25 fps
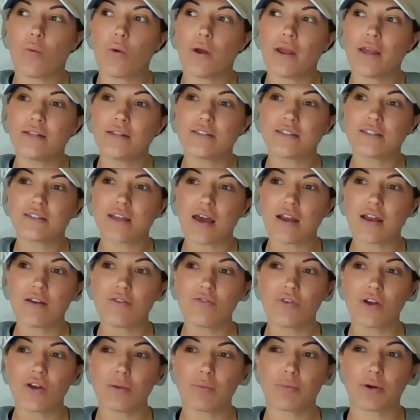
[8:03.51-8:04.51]
instead of
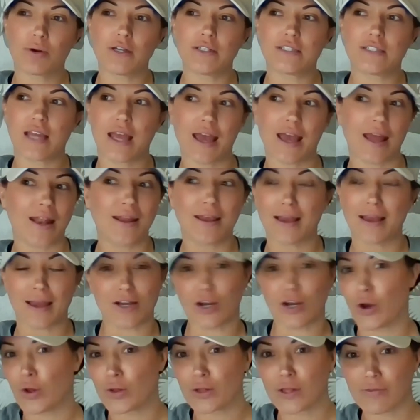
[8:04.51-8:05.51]
like pretending I
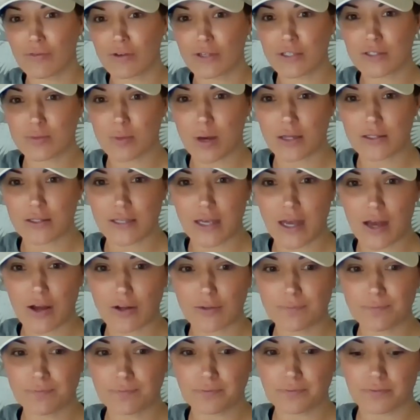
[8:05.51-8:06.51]
don't live in a small
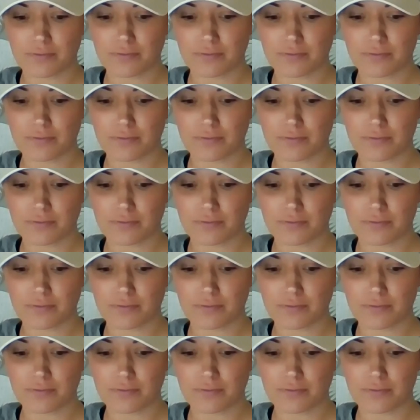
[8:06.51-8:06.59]
town,